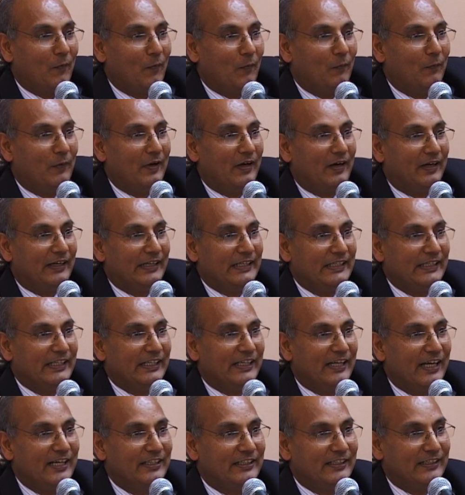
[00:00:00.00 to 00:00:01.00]
were
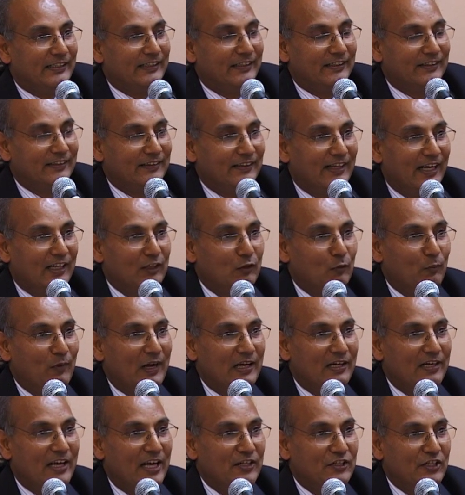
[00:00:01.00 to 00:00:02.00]
indicating that
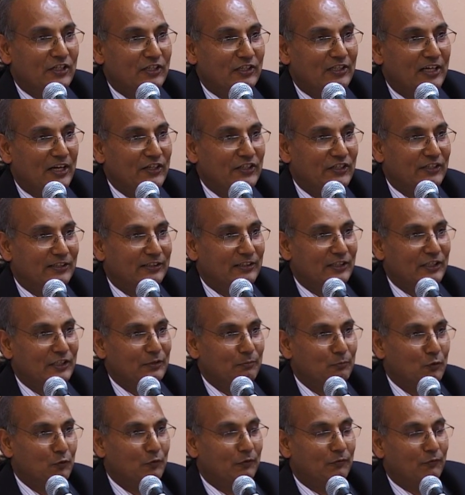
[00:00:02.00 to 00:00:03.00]
when legislation
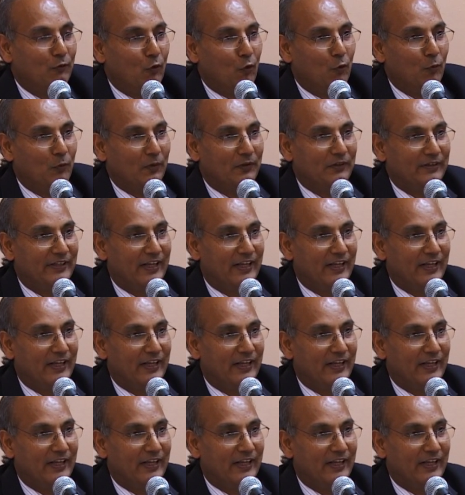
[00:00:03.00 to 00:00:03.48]
is moved forward,